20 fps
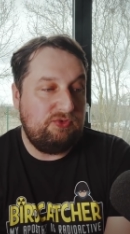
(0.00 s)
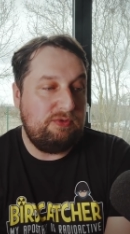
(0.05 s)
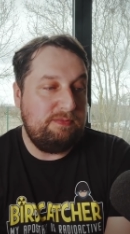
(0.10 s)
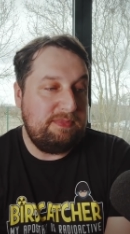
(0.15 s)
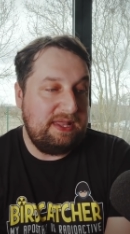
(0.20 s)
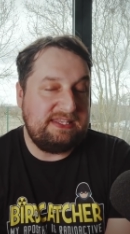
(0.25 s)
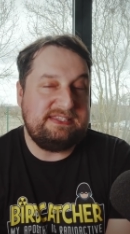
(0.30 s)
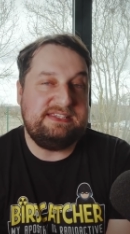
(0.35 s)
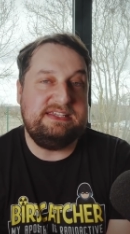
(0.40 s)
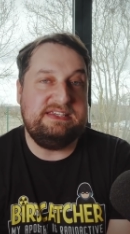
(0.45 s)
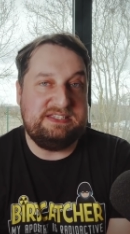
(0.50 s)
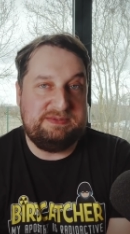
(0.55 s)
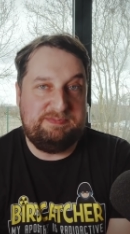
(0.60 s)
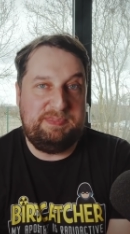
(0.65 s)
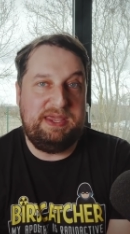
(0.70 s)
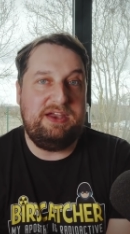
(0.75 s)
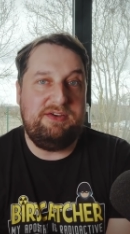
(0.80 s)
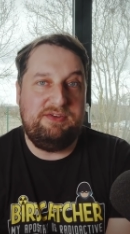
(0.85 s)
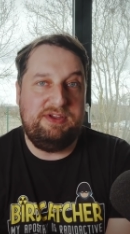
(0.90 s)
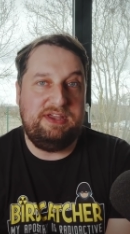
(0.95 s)
from that
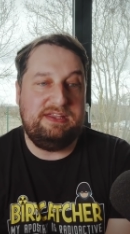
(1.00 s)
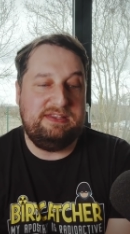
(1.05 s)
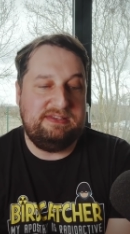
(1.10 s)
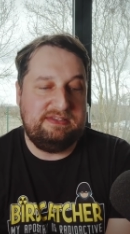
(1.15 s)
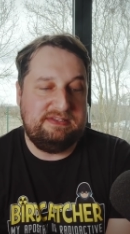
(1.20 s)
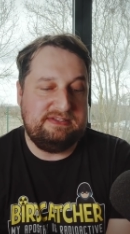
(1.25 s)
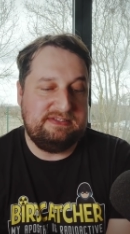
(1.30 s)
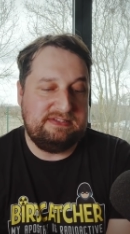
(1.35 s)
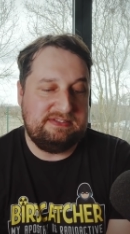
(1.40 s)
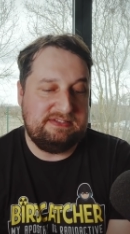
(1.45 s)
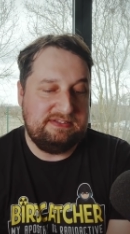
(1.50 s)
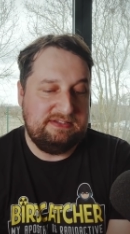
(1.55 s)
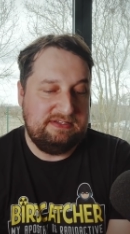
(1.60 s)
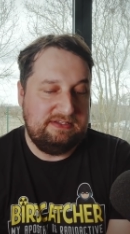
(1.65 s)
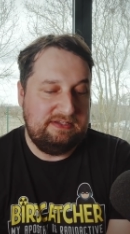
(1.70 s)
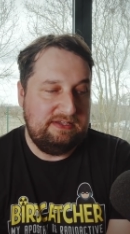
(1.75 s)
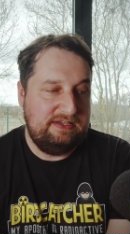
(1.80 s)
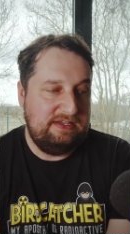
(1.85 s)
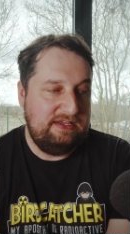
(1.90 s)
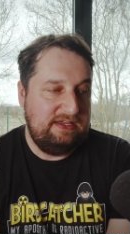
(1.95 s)
experience
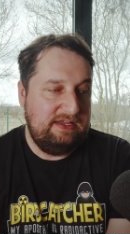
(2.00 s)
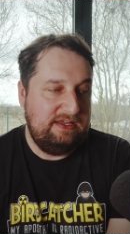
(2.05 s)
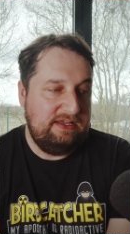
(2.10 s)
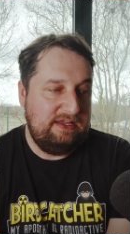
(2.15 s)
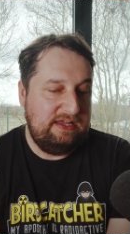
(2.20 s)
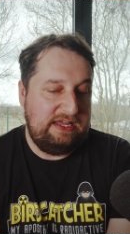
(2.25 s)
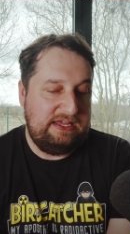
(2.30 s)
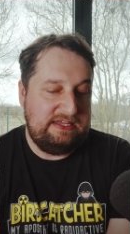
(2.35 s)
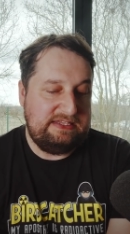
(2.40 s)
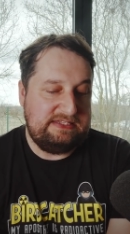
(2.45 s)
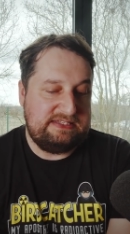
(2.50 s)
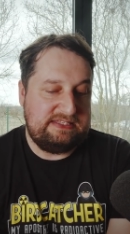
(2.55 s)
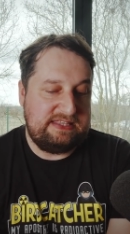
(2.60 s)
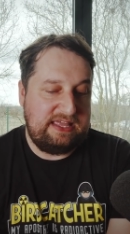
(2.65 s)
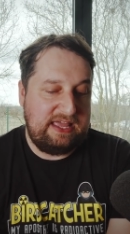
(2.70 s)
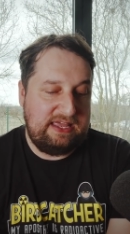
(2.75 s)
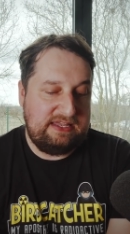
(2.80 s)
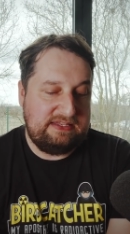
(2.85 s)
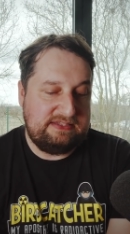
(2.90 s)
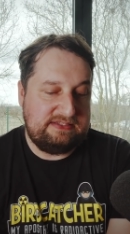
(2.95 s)
is
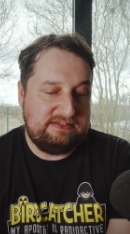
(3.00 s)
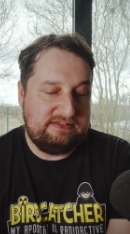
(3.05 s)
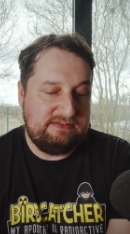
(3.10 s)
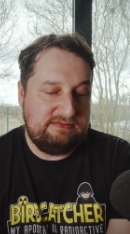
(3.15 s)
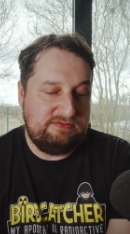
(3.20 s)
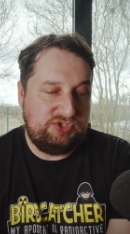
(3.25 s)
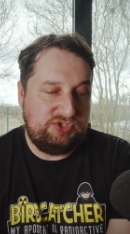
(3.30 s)
that